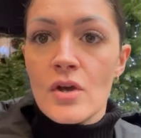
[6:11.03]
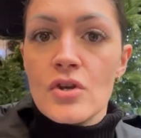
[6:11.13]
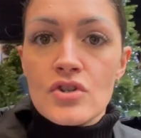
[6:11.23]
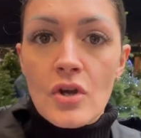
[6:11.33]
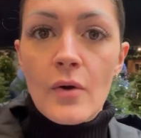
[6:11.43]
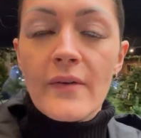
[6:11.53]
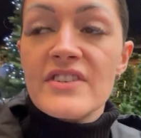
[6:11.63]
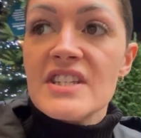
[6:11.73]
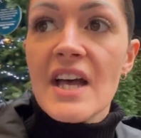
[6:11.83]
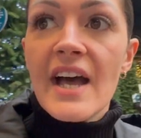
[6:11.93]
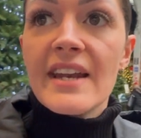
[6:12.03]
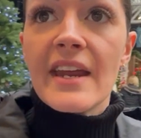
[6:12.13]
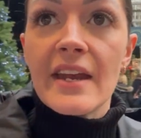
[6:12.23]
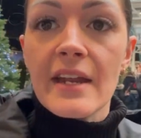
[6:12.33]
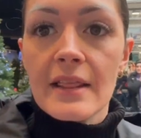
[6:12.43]
So I've
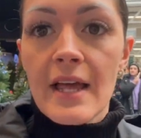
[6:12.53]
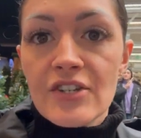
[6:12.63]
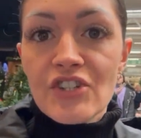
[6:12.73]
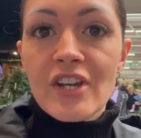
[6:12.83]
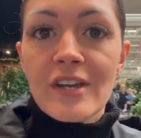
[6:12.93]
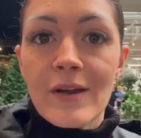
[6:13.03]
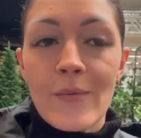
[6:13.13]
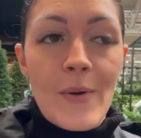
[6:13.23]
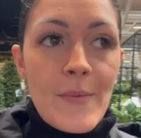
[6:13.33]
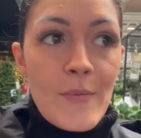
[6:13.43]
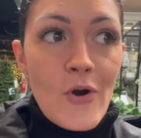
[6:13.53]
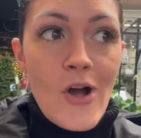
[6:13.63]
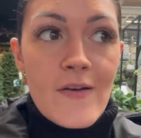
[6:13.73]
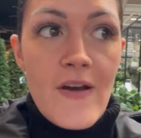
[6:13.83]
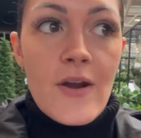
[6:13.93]
decided last year when we brought
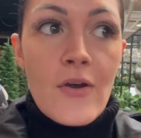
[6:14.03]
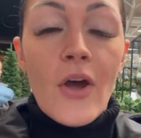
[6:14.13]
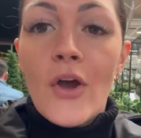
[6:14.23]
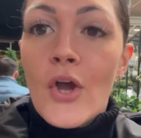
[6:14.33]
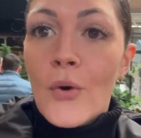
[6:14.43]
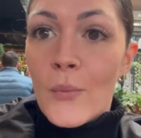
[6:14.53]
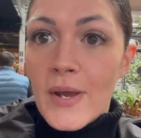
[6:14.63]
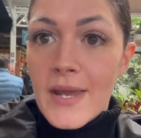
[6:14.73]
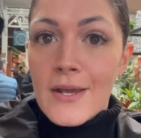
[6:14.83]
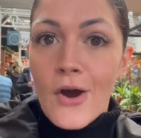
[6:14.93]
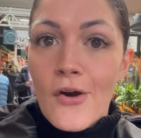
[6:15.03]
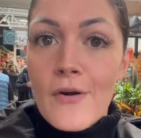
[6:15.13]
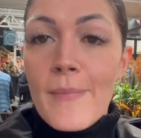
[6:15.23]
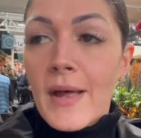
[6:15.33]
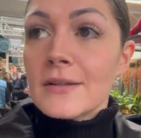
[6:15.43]
Havana, we got her a
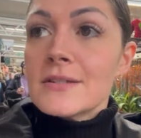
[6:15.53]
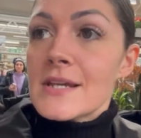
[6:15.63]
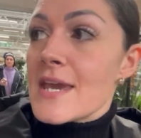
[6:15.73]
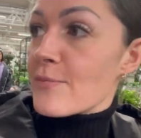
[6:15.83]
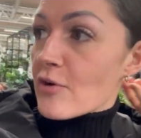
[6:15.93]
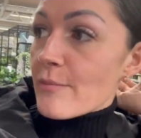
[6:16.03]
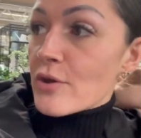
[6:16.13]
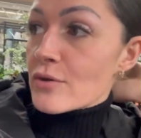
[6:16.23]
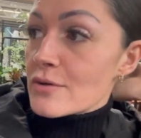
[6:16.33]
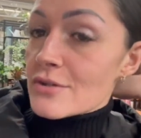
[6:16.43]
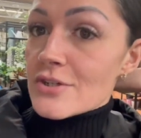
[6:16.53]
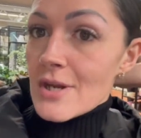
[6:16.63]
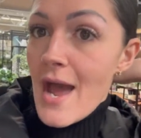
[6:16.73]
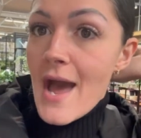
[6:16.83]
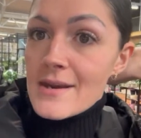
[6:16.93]
bell to keep her amused,
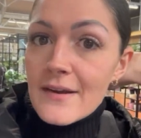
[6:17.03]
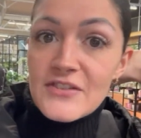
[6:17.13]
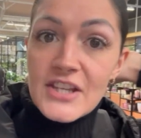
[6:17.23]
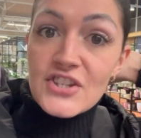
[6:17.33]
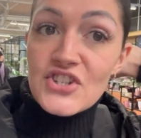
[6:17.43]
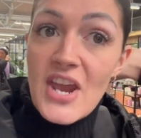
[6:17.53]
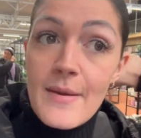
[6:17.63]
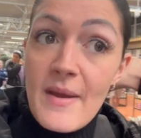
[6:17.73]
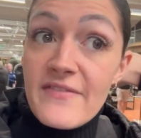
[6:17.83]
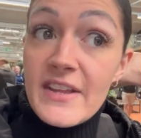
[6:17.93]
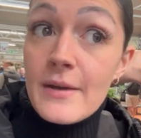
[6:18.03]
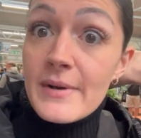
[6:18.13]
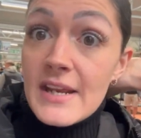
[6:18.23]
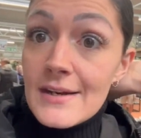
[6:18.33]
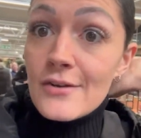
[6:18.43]
and I've said to Jamie I feel like we
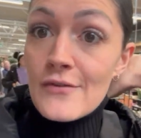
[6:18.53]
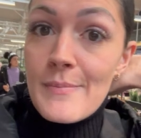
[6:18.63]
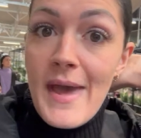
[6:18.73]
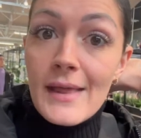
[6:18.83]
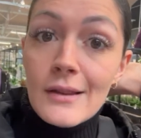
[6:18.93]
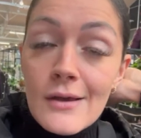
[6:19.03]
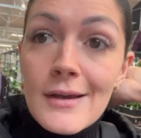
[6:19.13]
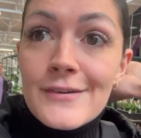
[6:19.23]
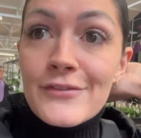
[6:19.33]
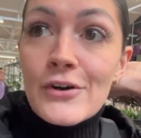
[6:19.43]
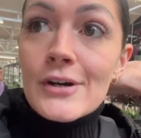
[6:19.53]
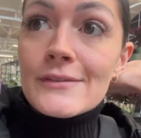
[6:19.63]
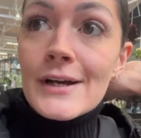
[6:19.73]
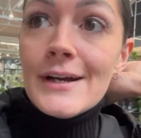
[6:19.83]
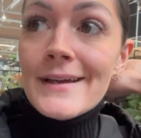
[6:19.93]
need another bell for
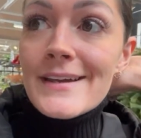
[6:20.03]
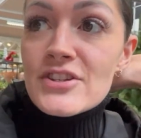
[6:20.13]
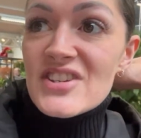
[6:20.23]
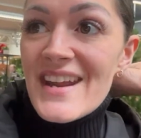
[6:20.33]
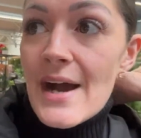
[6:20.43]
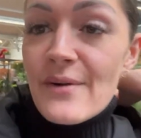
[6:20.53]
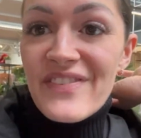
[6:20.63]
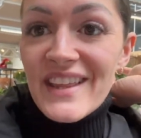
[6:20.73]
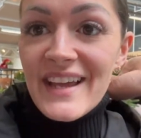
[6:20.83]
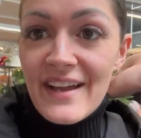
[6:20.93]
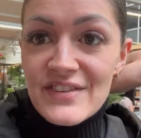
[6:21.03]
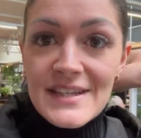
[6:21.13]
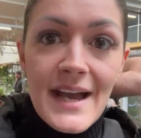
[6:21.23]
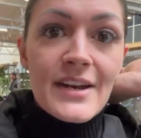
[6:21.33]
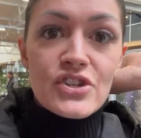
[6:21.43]
her. So now I feel like I've
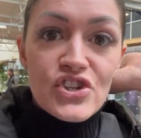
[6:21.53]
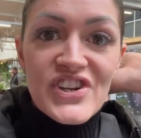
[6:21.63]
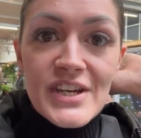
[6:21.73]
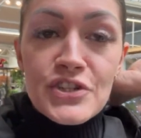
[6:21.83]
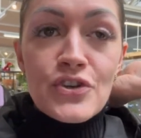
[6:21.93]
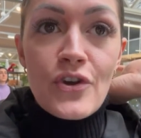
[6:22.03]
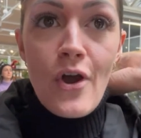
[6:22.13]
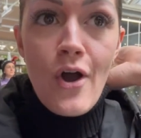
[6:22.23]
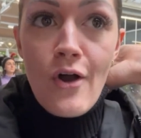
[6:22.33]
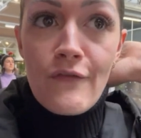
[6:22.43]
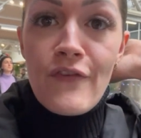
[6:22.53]
started a tradition of